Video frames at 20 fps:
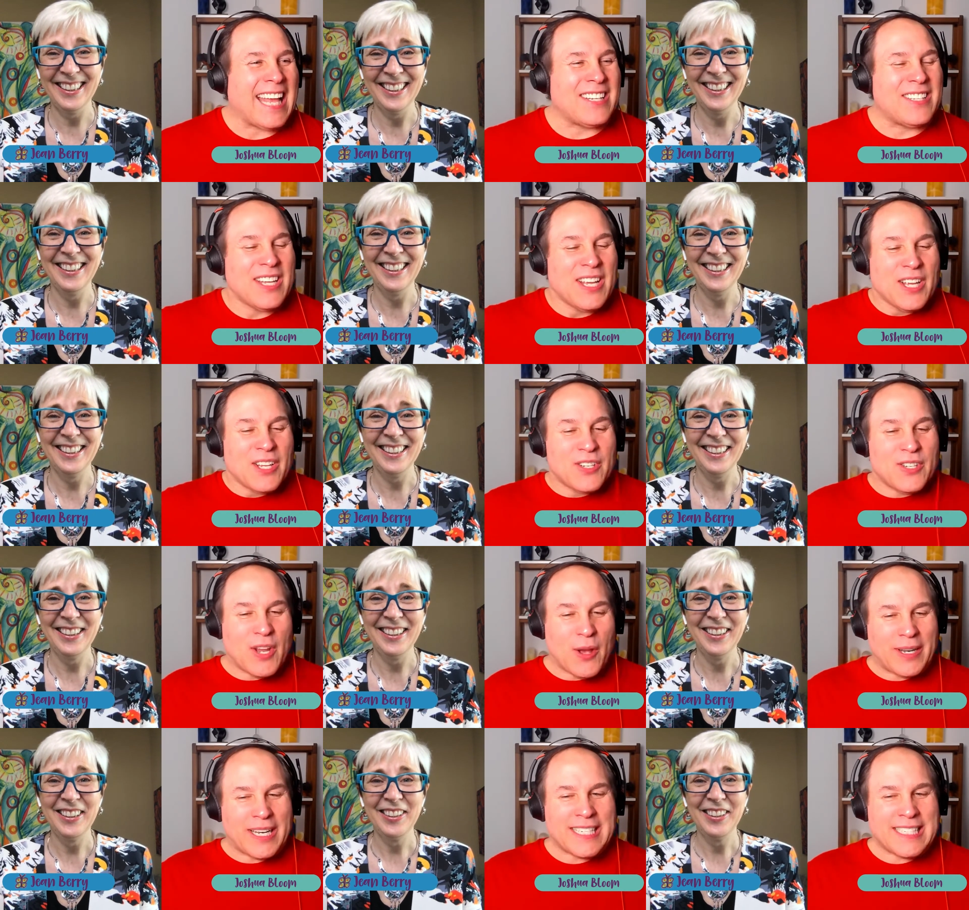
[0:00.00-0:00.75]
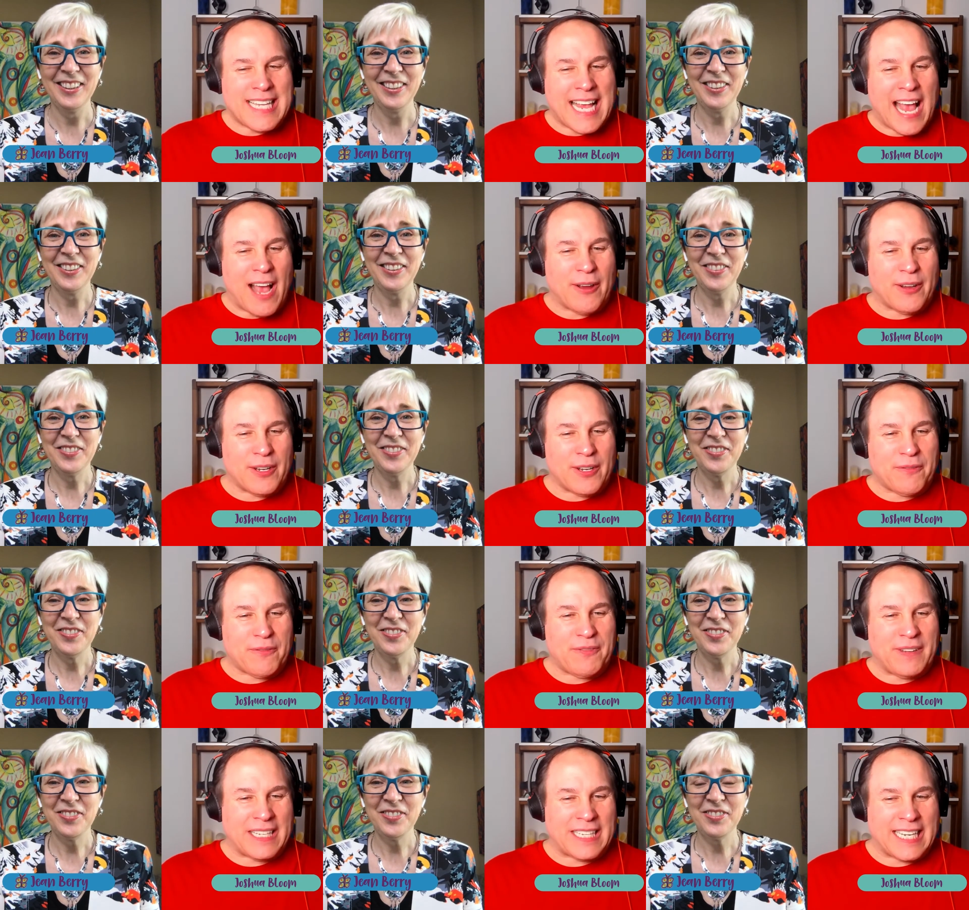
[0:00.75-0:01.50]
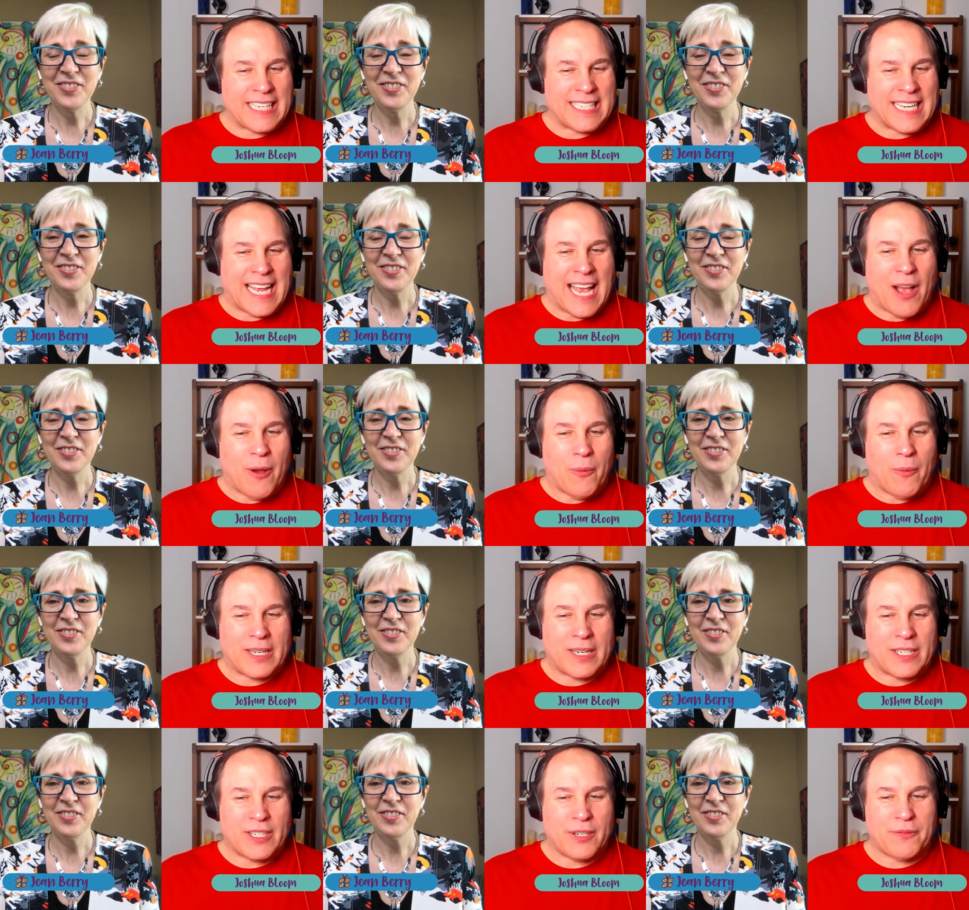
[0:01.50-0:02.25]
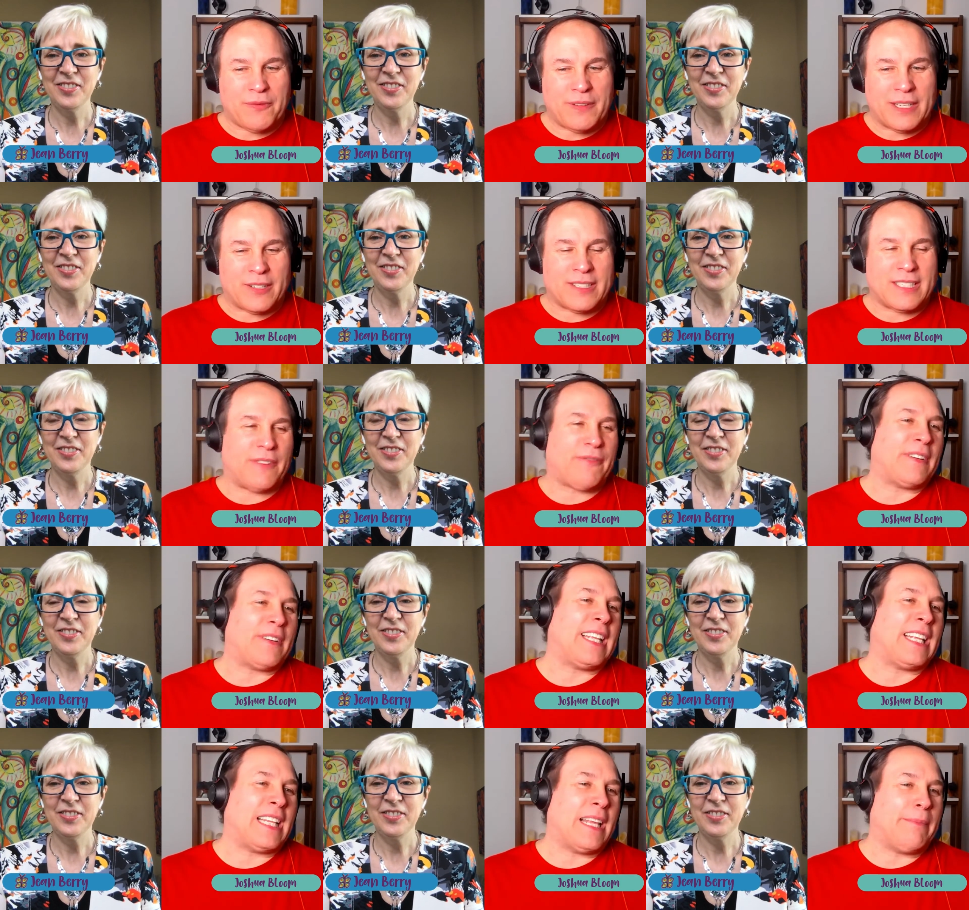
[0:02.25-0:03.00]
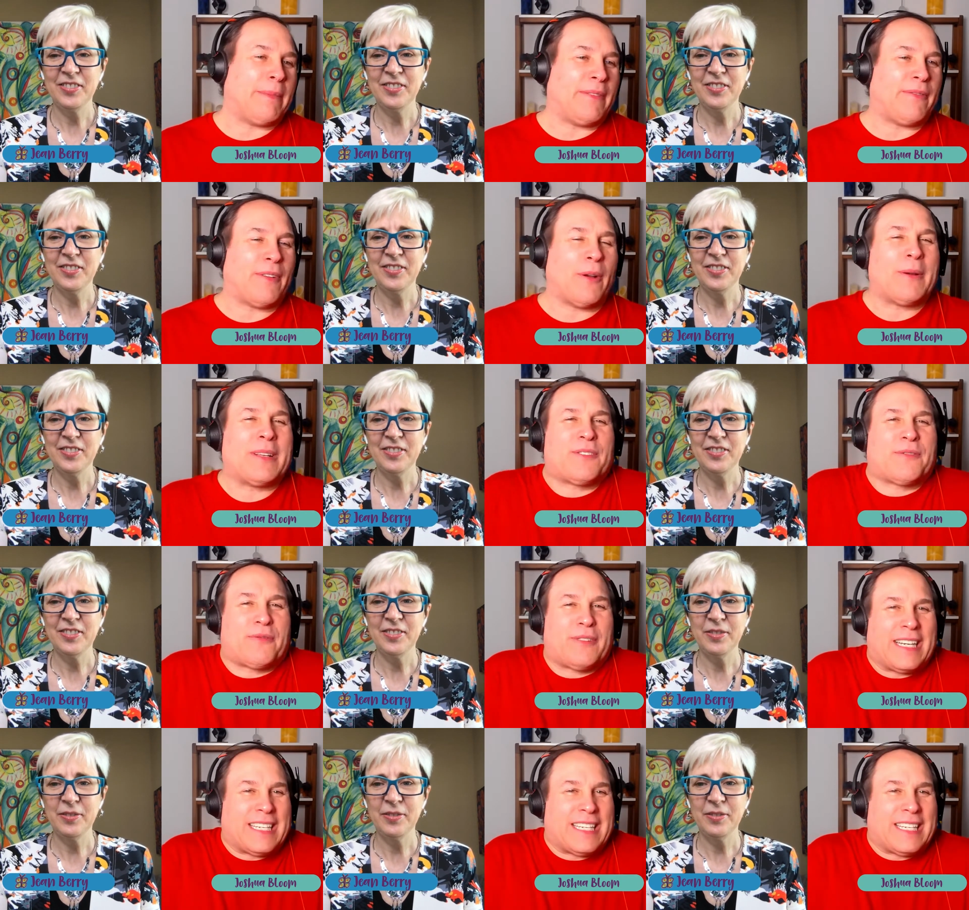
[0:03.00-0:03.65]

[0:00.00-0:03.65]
Speaker 1: and notice how you're feeling now. What do you feel differently than before? Oh, it's